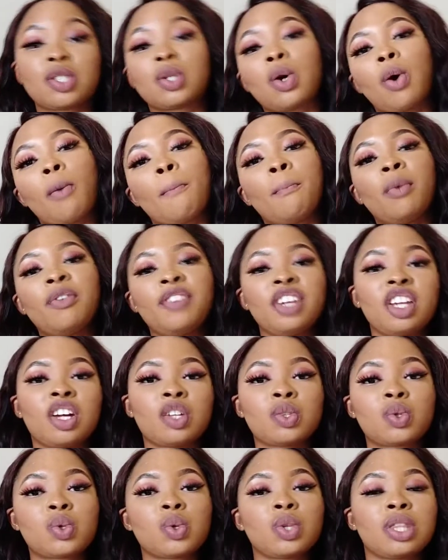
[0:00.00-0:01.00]
So moving
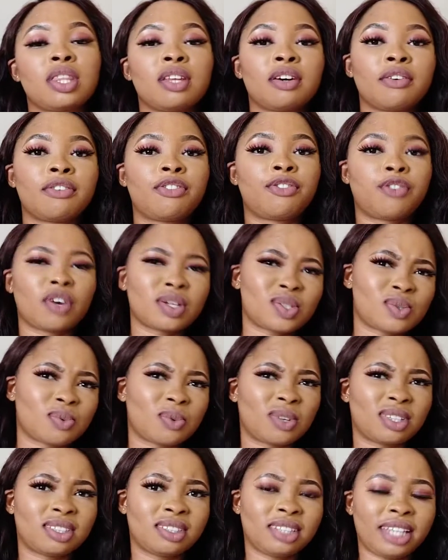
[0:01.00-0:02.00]
on to the fourth
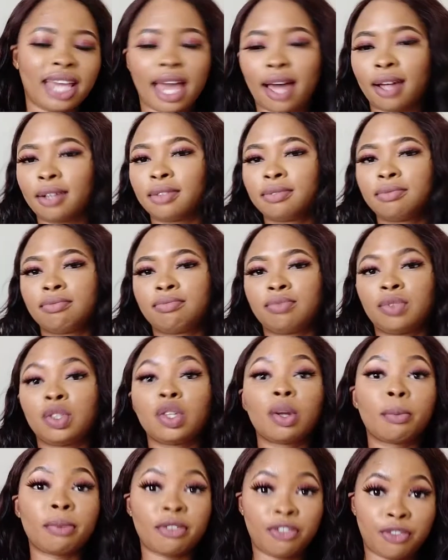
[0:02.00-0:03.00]
one,
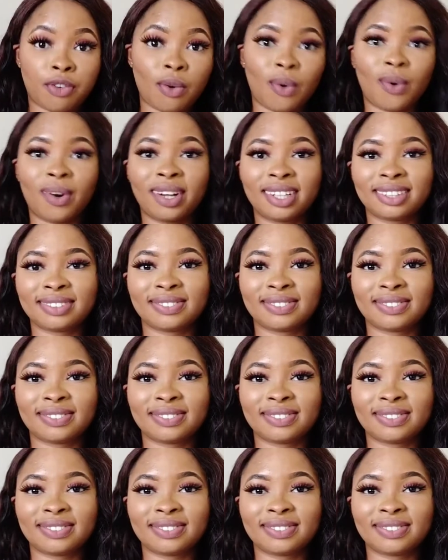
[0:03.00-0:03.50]
number 4.